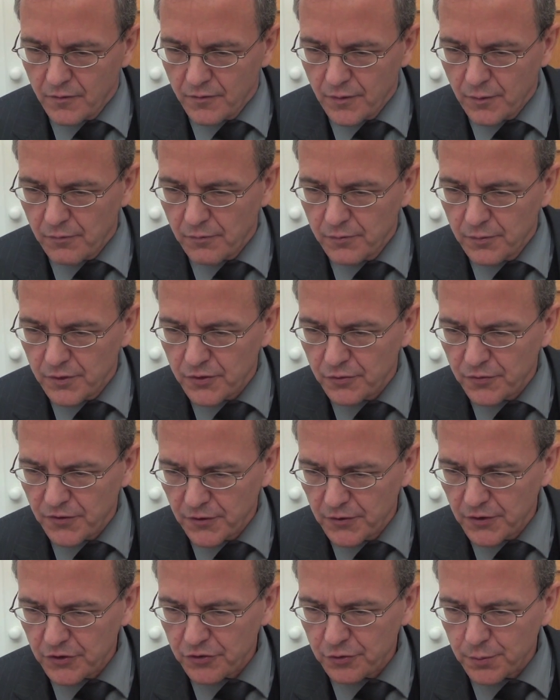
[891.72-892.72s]

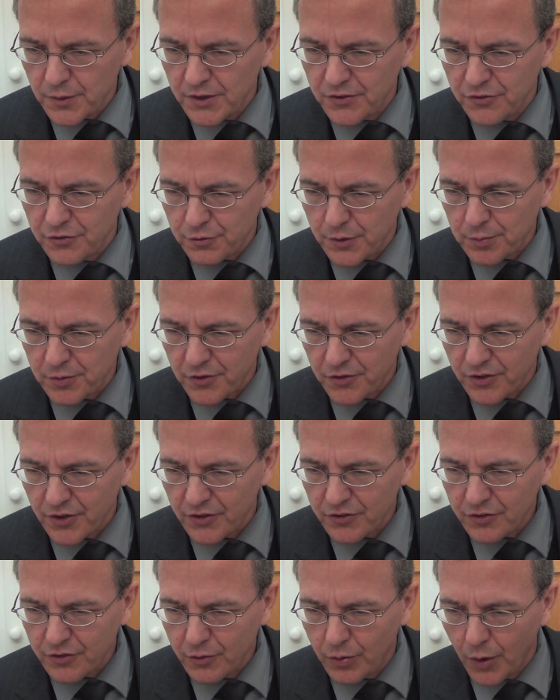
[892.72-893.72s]
For this reason, Scripture
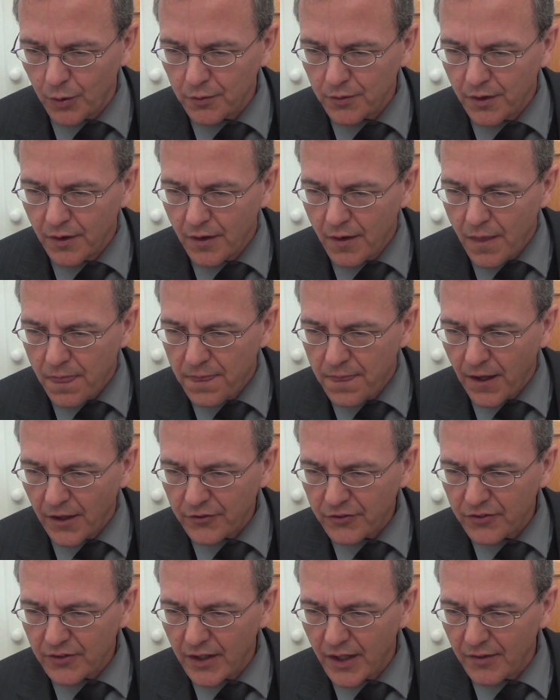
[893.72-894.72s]
says, quote,
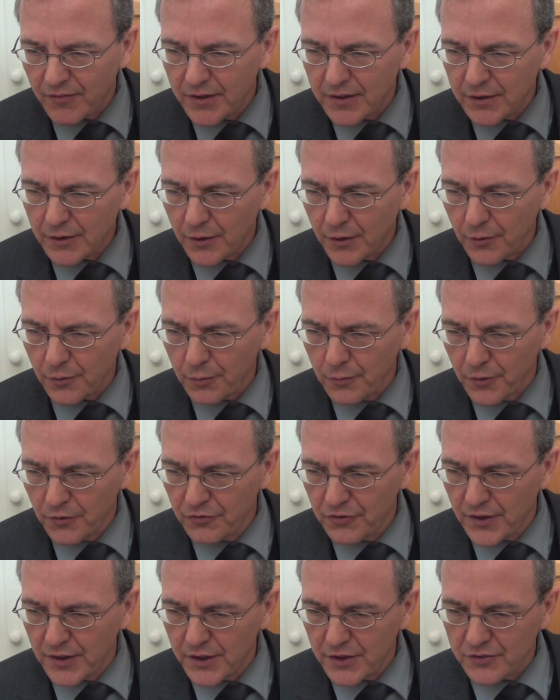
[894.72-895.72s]
"Thus the heaven and the earth were
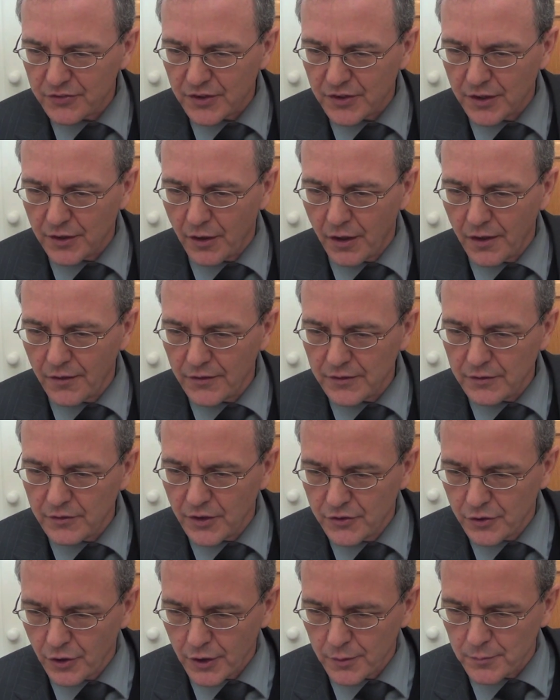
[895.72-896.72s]
finished and all the
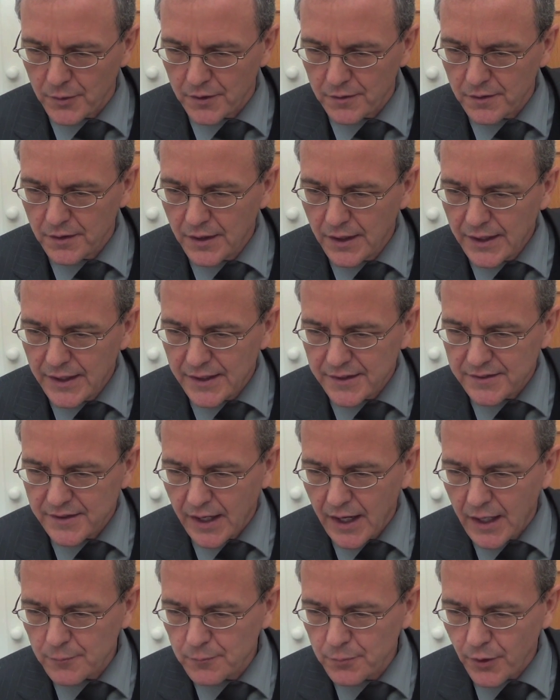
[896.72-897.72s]
adornment. And
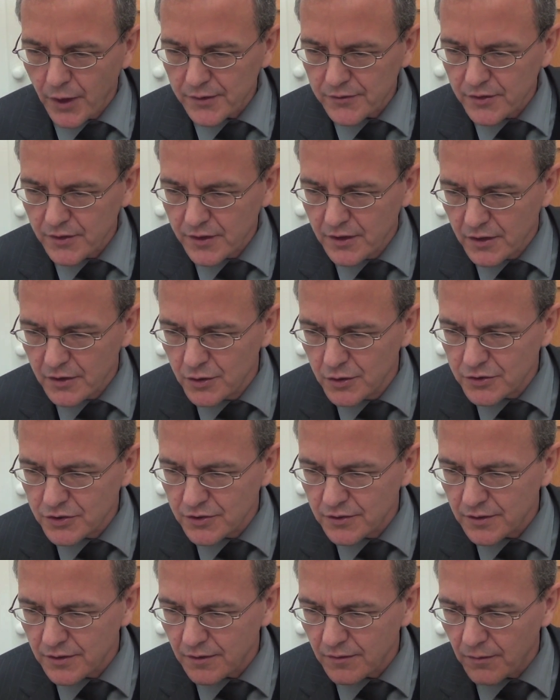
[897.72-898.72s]
God brought to the
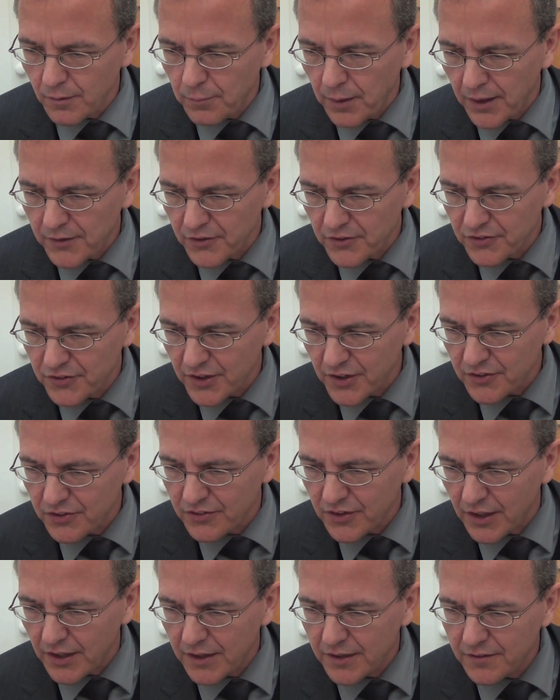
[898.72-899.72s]
conclusion upon the sixth
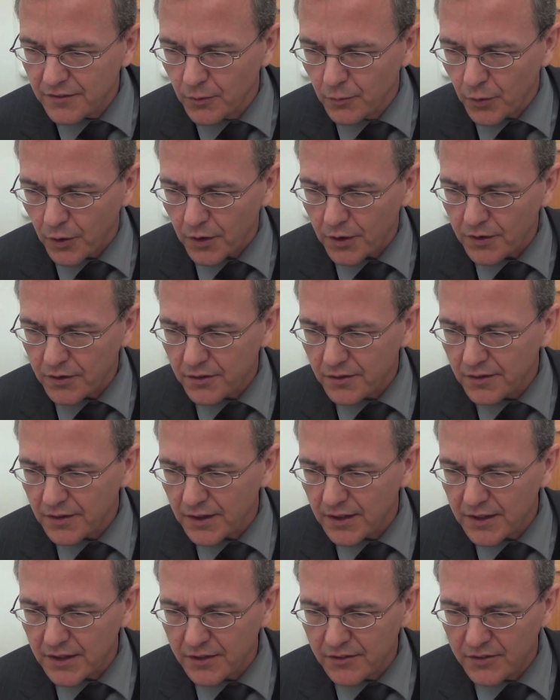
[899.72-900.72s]
day the work
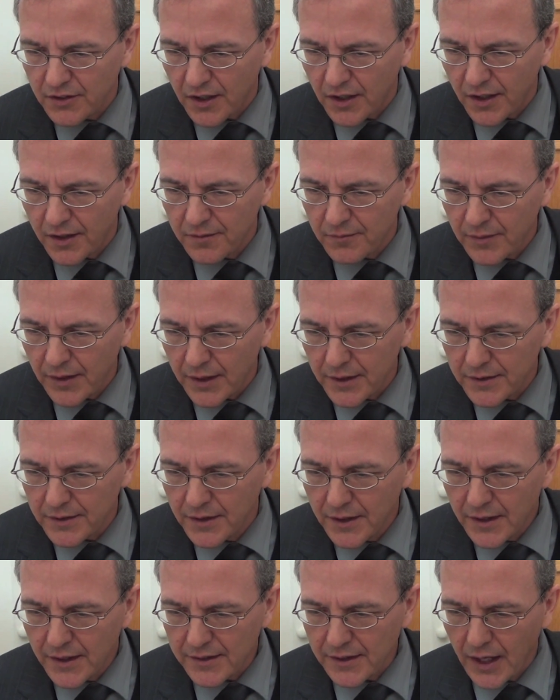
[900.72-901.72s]
that he had made,
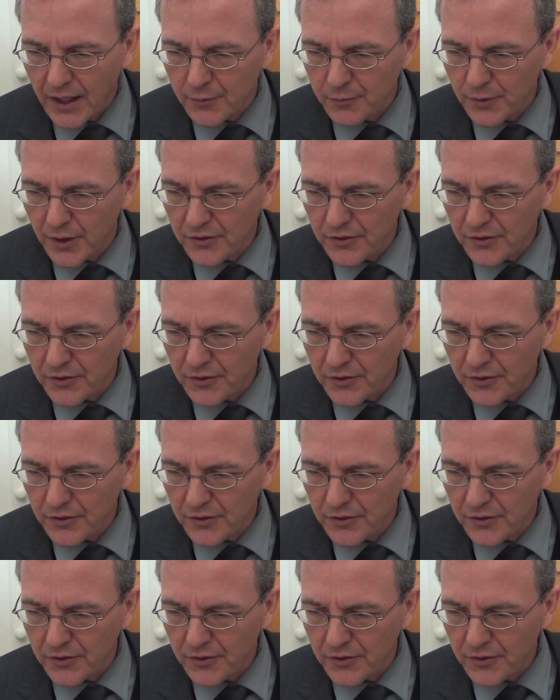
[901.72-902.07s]
and God